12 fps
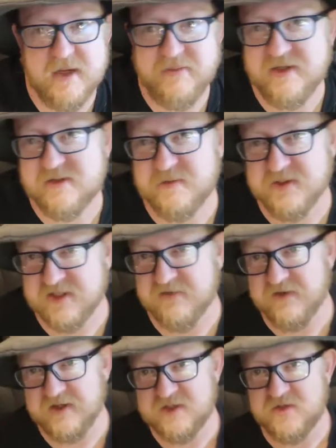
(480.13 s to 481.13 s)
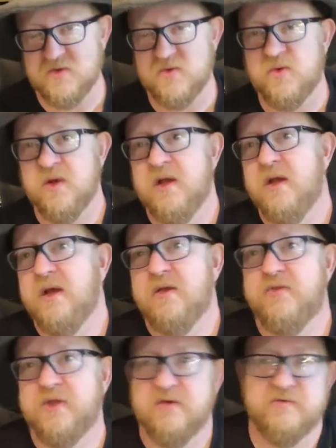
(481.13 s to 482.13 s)
that may be specific to
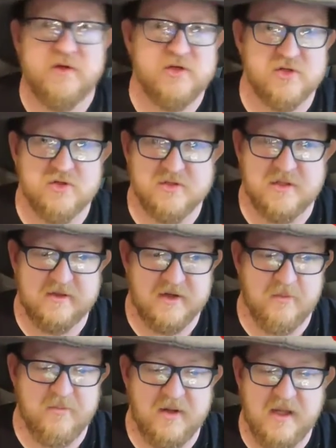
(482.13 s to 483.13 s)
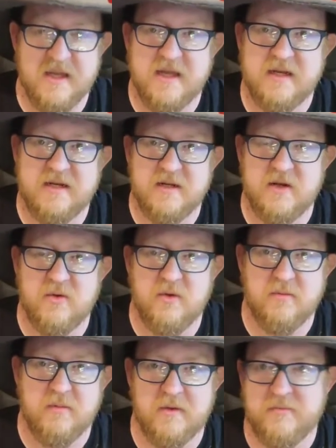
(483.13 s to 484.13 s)
the adventures that they're playing, you
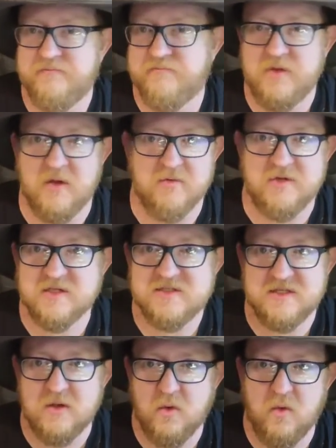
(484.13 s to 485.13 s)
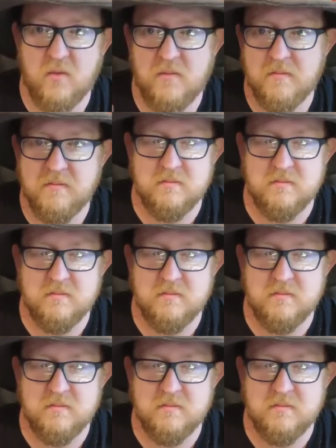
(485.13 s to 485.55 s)
know, a, a you know dusty old